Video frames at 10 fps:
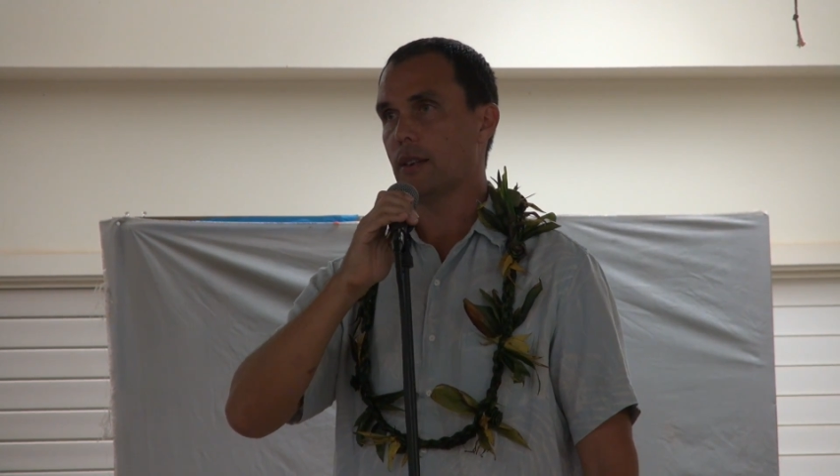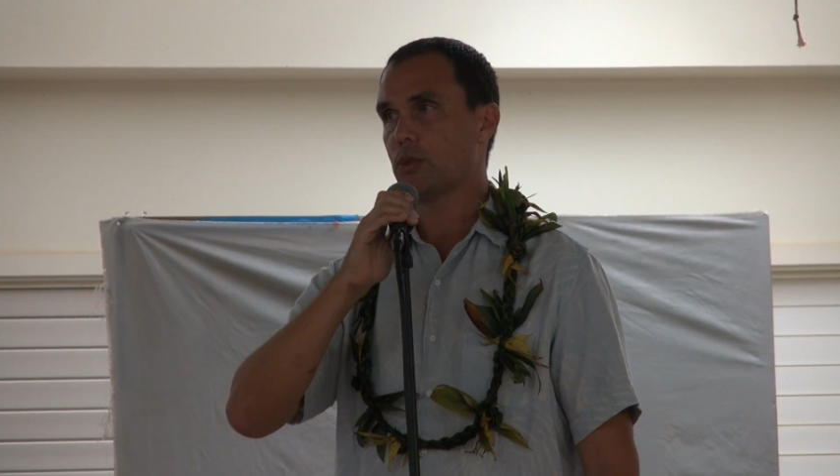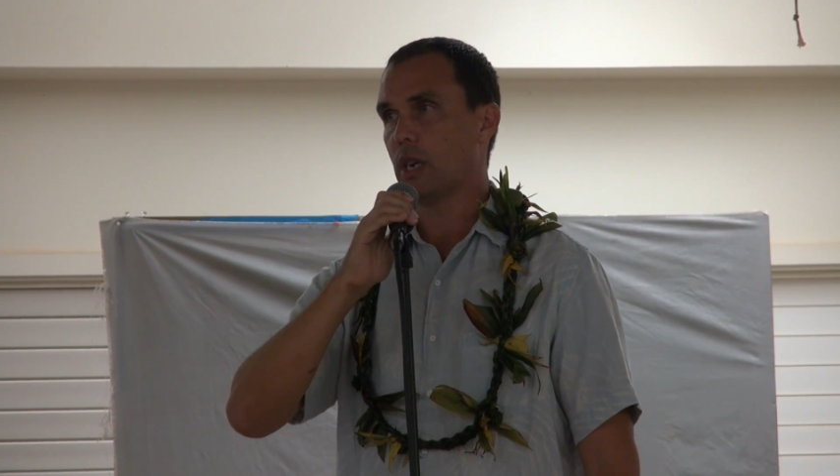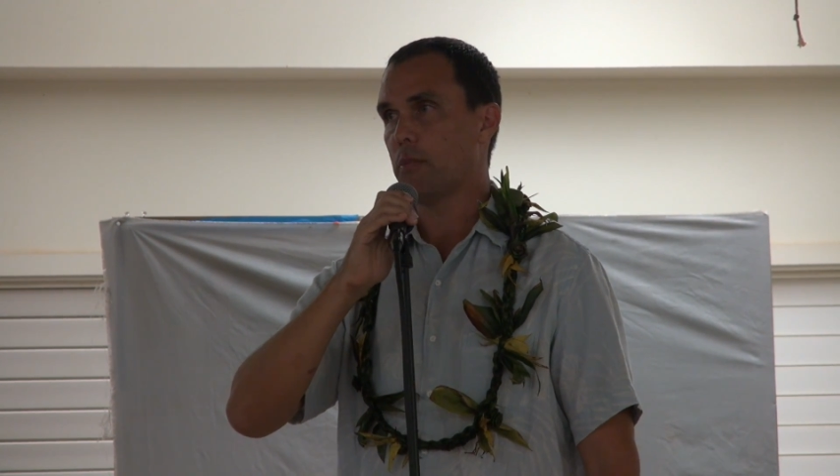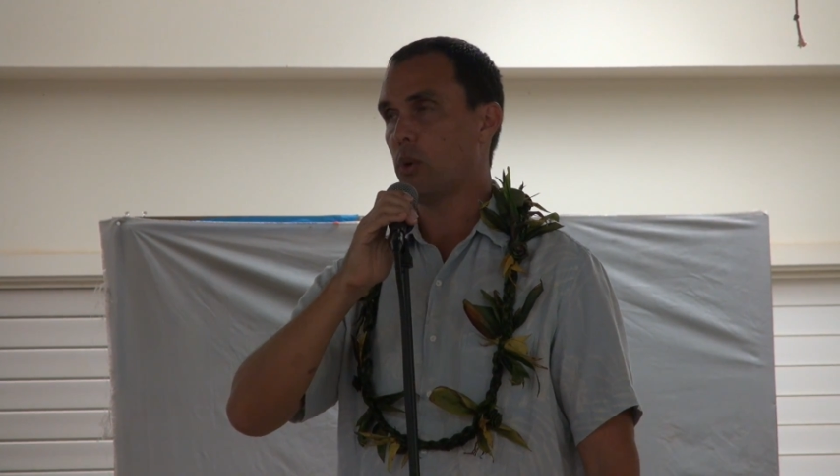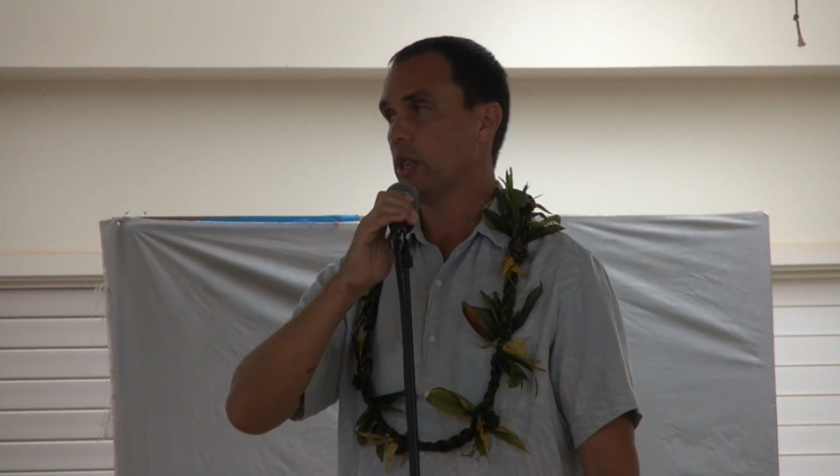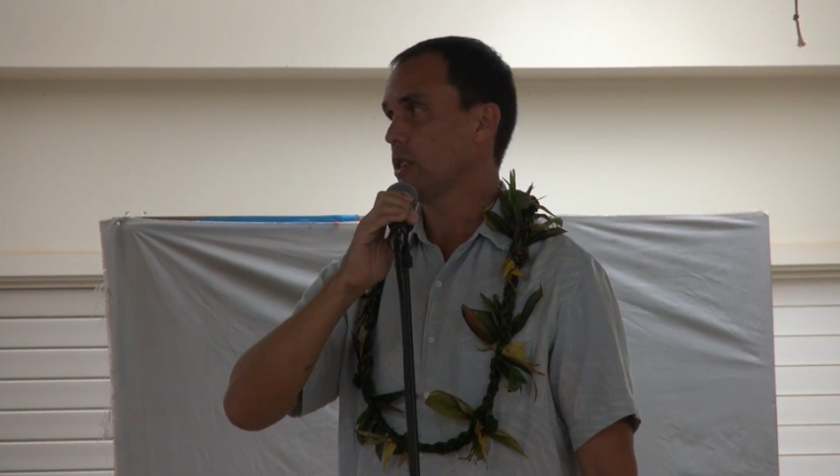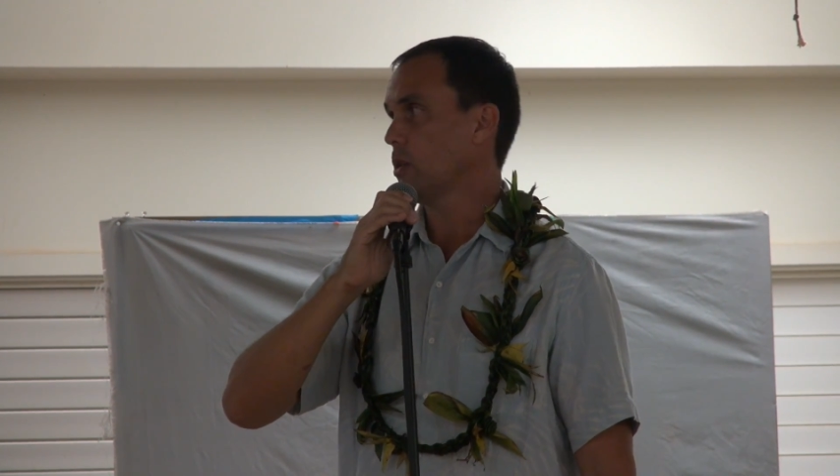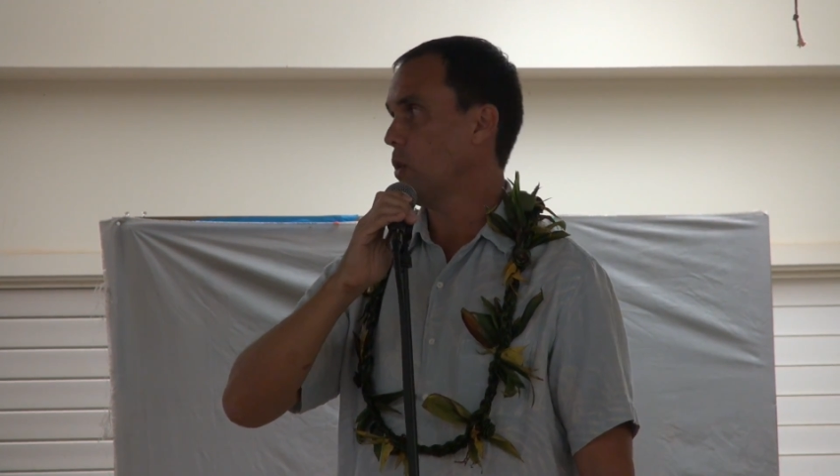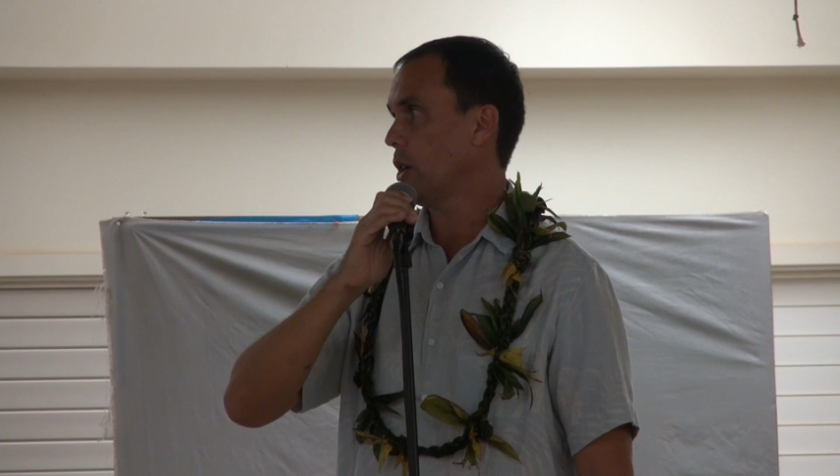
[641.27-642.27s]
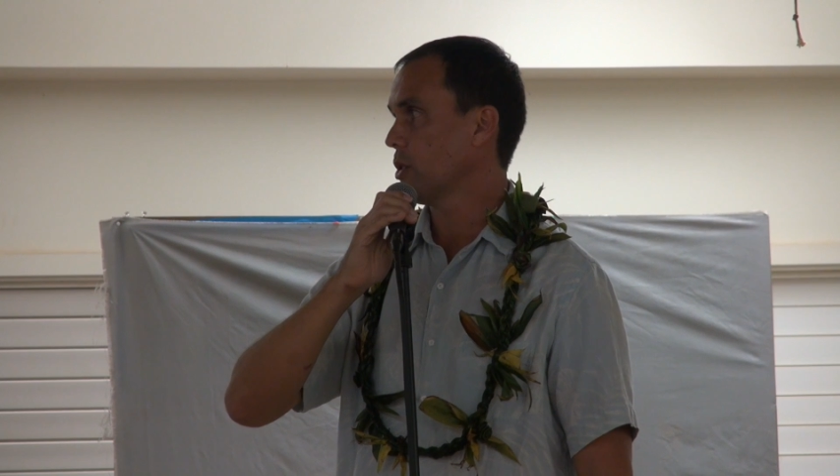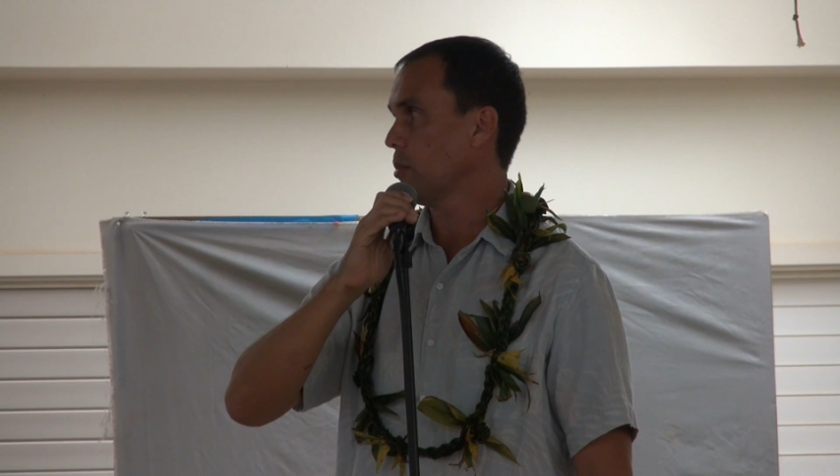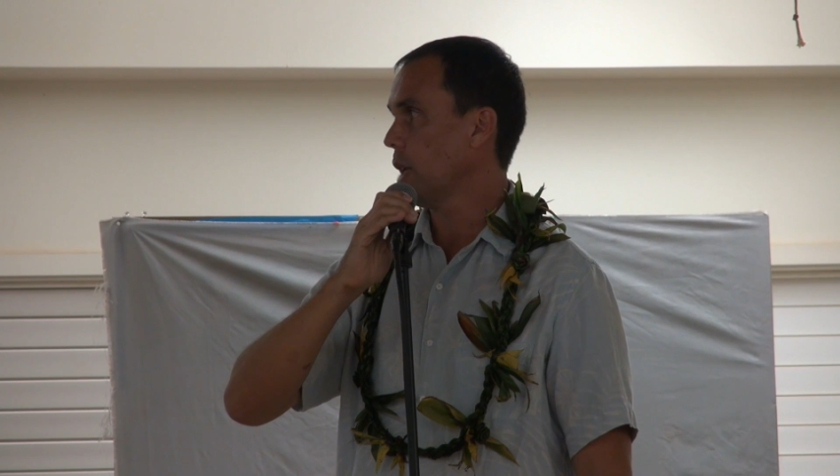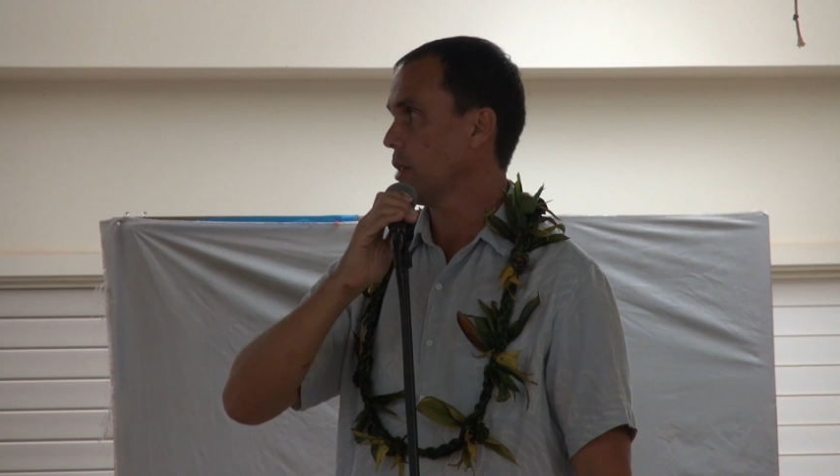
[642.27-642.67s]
tried to poison the water supply.